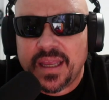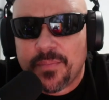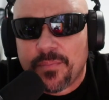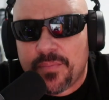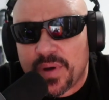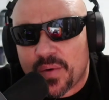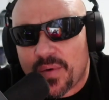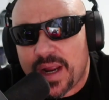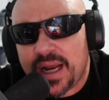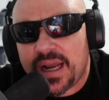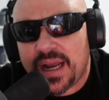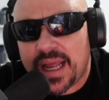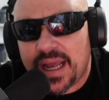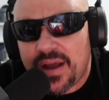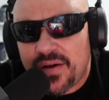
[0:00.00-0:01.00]
But right
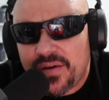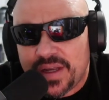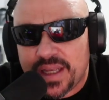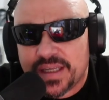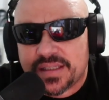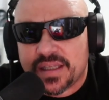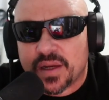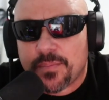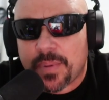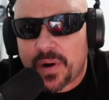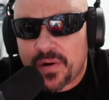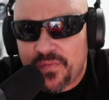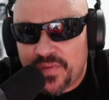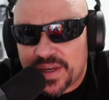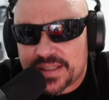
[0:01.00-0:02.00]
now is the
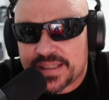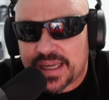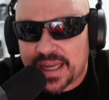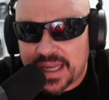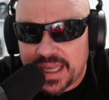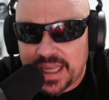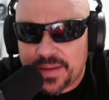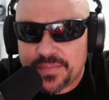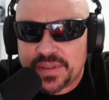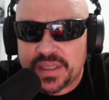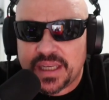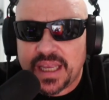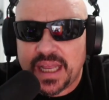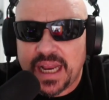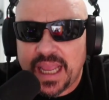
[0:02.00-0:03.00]
perfect time to
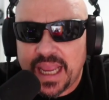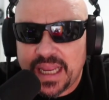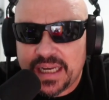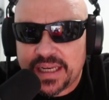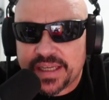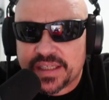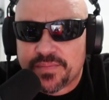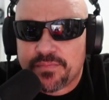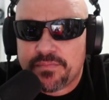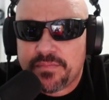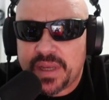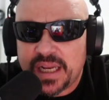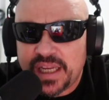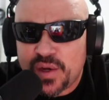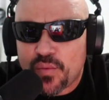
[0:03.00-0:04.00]
get Aidan as
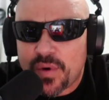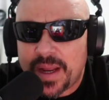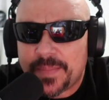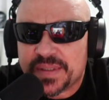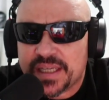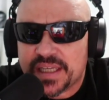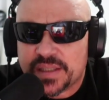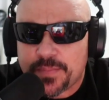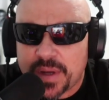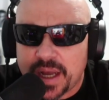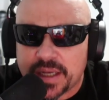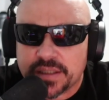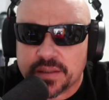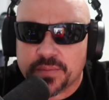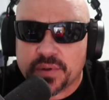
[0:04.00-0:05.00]
many reps as
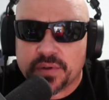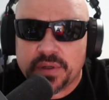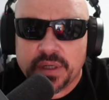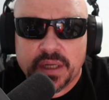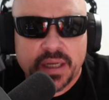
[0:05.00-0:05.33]
possible